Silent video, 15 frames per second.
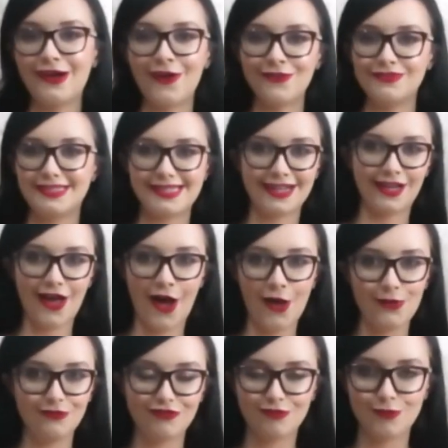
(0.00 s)
obviously I
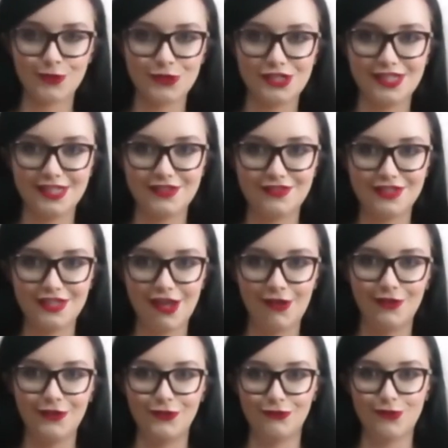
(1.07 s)
hope from watching this video
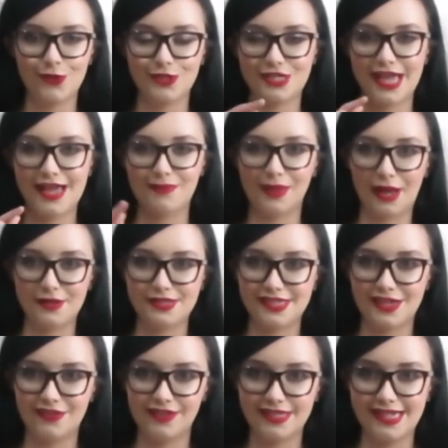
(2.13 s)
you've watched Take Me Out
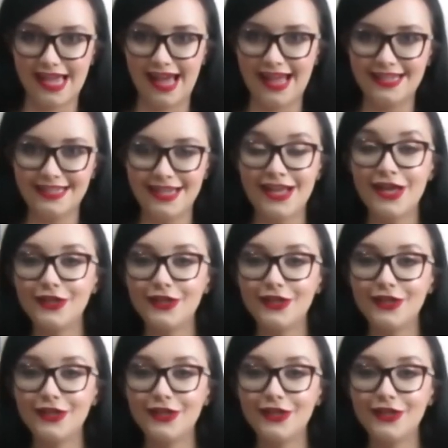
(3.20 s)
series 10.